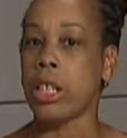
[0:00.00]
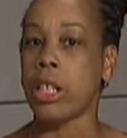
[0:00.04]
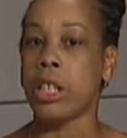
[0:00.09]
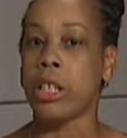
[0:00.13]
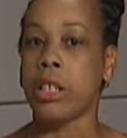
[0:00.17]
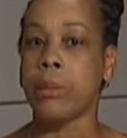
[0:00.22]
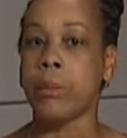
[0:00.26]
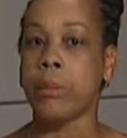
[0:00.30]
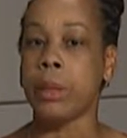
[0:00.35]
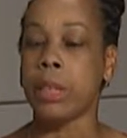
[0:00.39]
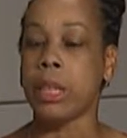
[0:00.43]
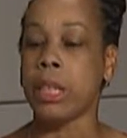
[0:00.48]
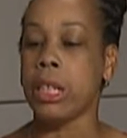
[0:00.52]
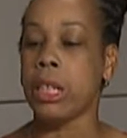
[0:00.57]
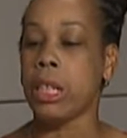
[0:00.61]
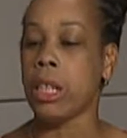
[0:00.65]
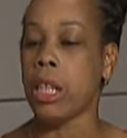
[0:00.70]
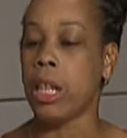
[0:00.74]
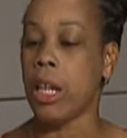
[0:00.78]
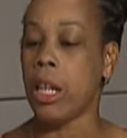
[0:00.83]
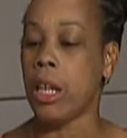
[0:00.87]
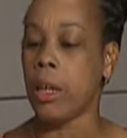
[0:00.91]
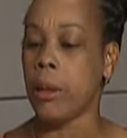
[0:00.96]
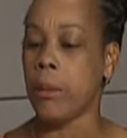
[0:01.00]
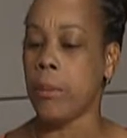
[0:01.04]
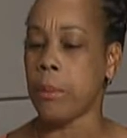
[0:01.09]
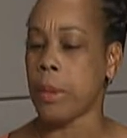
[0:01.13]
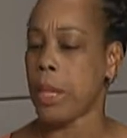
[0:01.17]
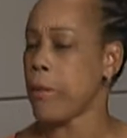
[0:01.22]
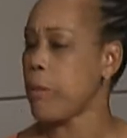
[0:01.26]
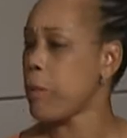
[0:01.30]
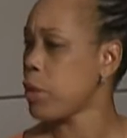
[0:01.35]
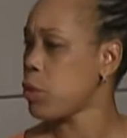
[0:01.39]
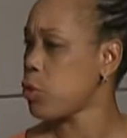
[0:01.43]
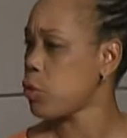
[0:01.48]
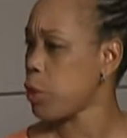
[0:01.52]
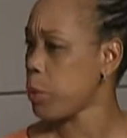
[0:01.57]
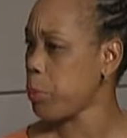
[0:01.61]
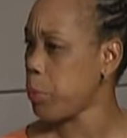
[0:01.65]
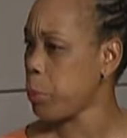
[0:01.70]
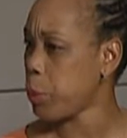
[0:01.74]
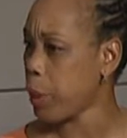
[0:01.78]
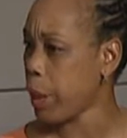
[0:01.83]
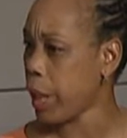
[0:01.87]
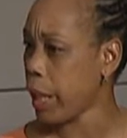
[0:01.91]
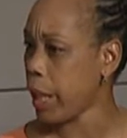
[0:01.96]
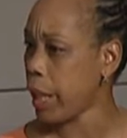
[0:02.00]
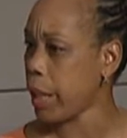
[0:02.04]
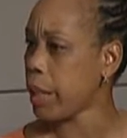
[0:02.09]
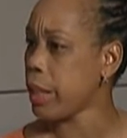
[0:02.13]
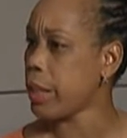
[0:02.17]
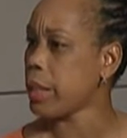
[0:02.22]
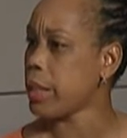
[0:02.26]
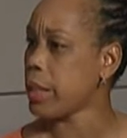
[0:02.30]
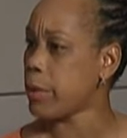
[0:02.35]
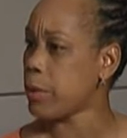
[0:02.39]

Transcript: It could be um, even AAA